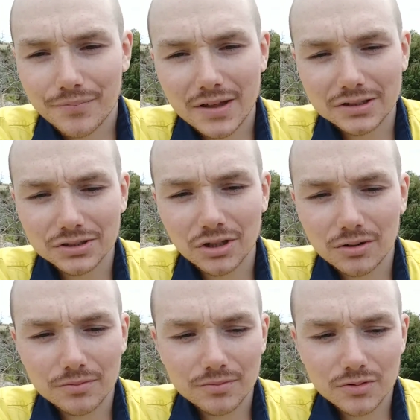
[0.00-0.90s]
That's
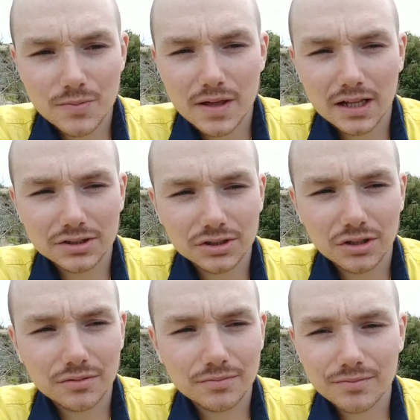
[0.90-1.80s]
not, to me, that's
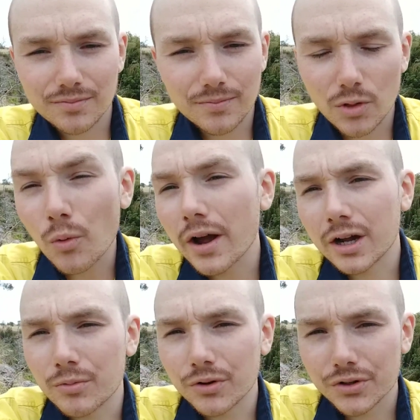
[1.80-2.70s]
not the way
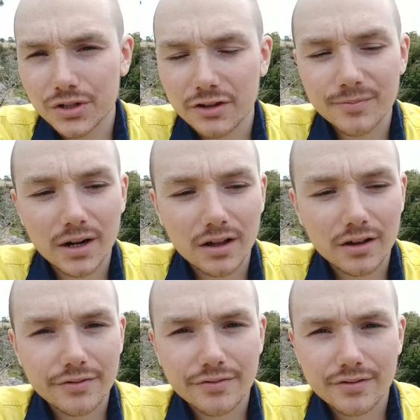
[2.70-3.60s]
I want to live my
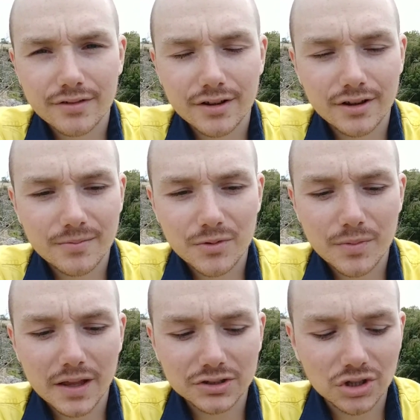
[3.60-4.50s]
life. To
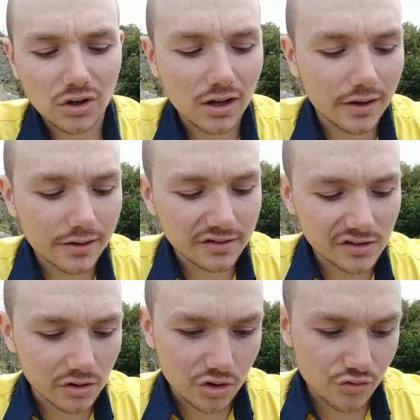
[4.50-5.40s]
me, that's not like, it's
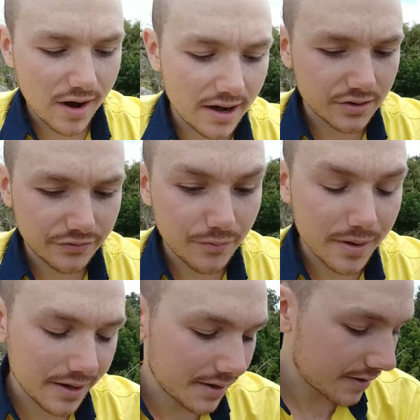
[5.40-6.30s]
not correct for
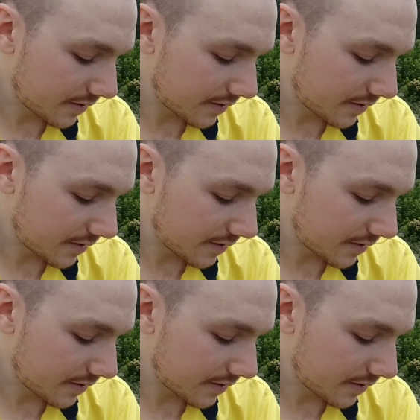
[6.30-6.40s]
me.